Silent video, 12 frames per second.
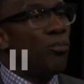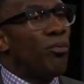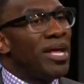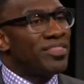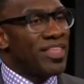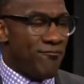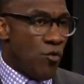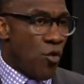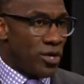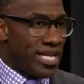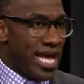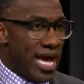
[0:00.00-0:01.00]
Break that
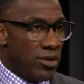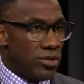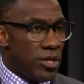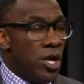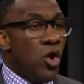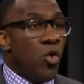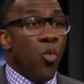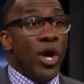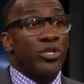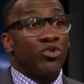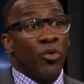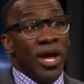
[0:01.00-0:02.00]
board down.
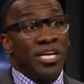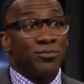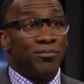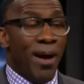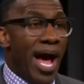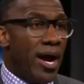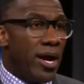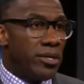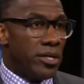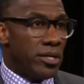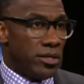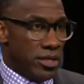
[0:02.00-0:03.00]
What
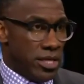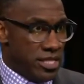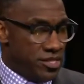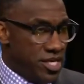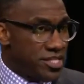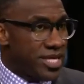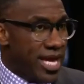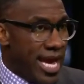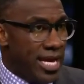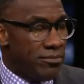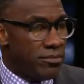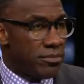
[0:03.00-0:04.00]
transpired in this
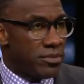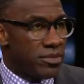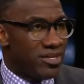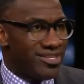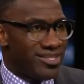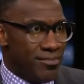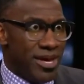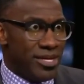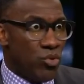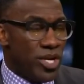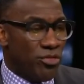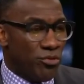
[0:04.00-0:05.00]
game, they
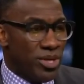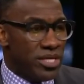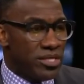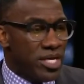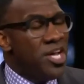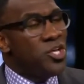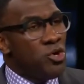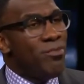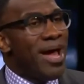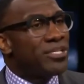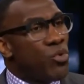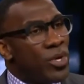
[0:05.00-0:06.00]
made 23. You
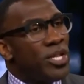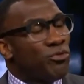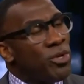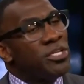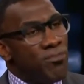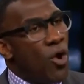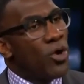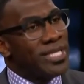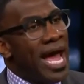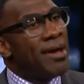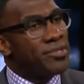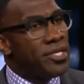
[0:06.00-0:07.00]
make 23 more
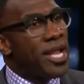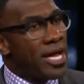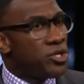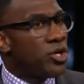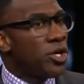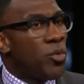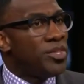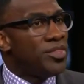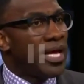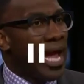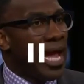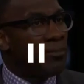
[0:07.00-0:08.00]
times than not, you're going to win
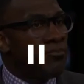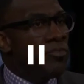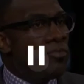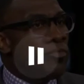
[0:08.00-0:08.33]
the game.